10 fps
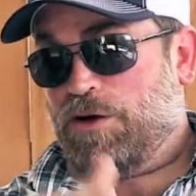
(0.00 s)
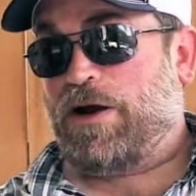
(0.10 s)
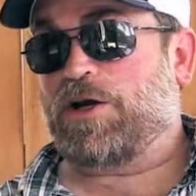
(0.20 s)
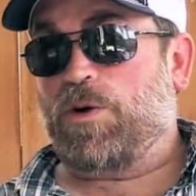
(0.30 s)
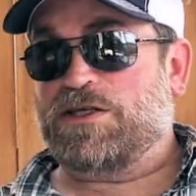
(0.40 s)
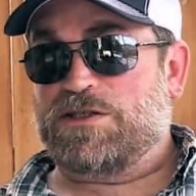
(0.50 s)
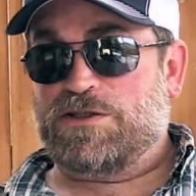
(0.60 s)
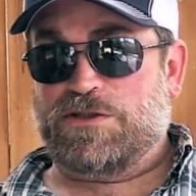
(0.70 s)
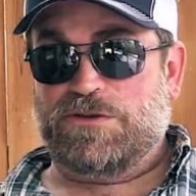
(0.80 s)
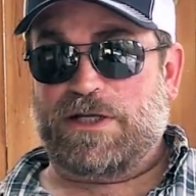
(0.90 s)
Great question,
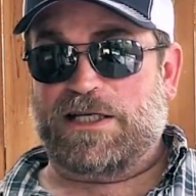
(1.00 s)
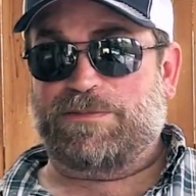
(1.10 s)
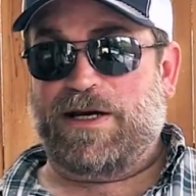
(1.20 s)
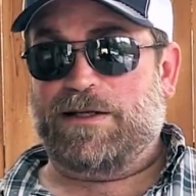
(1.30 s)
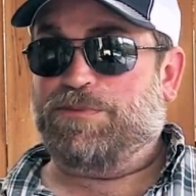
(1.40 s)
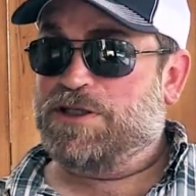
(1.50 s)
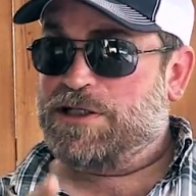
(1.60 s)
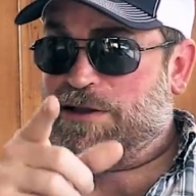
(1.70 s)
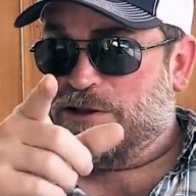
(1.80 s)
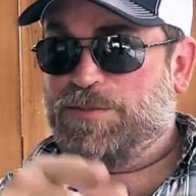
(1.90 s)
Stu. Thanks, man.
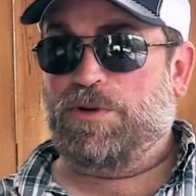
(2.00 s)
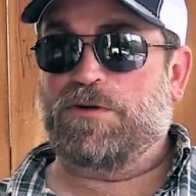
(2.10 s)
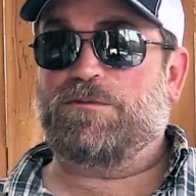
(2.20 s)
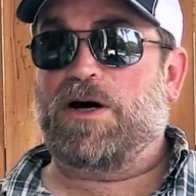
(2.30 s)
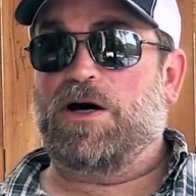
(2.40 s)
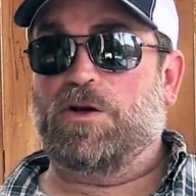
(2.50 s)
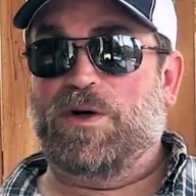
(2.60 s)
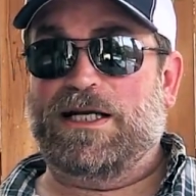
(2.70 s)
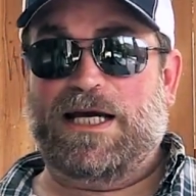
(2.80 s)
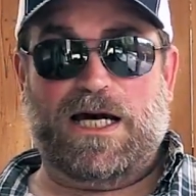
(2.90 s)
Appreciate the support from all the
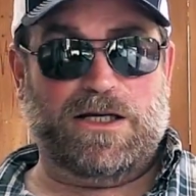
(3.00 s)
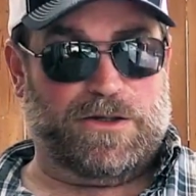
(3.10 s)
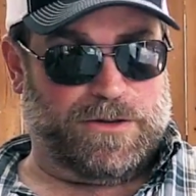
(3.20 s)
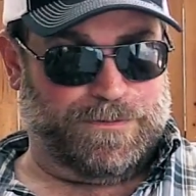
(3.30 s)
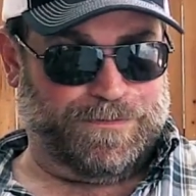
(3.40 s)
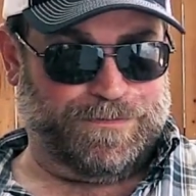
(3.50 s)
way down under.